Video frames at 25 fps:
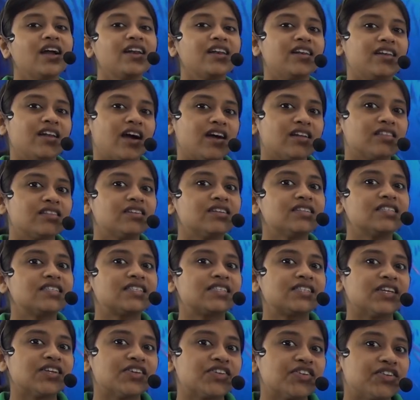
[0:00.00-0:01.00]
another
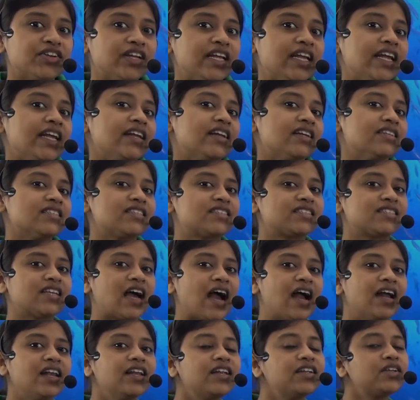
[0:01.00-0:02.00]
serene and
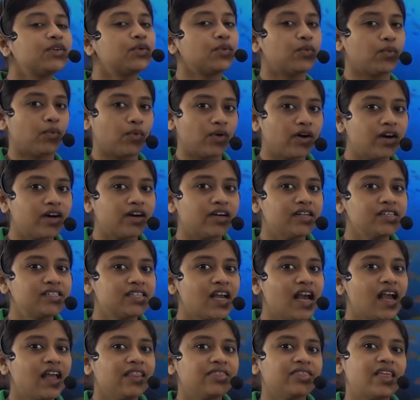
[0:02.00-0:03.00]
silent world